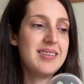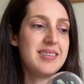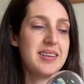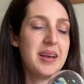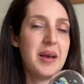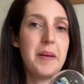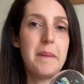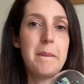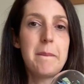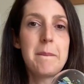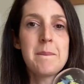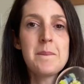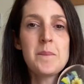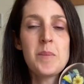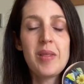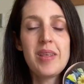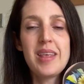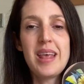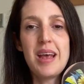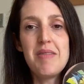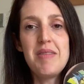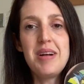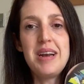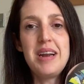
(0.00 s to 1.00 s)
So
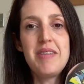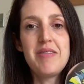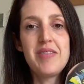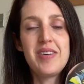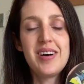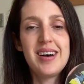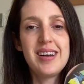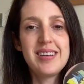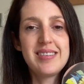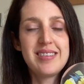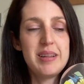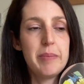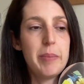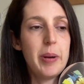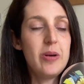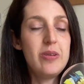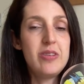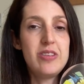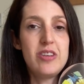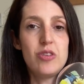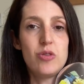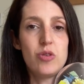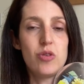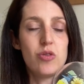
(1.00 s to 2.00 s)
yeah, really fast. And the
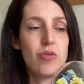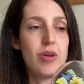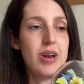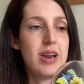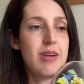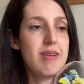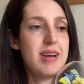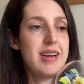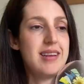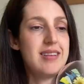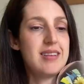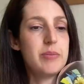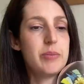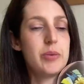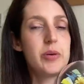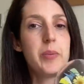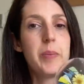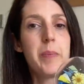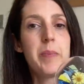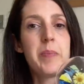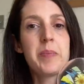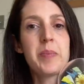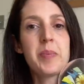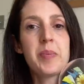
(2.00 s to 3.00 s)
postage was really
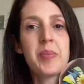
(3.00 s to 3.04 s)
reasonable.